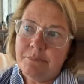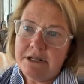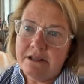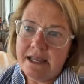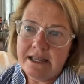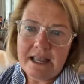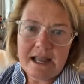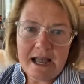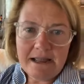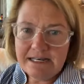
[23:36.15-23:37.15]
But like,
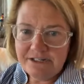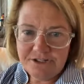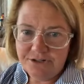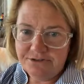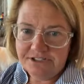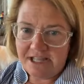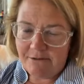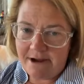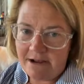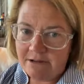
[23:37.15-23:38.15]
I didn't choose
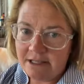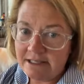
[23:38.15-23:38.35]
that route.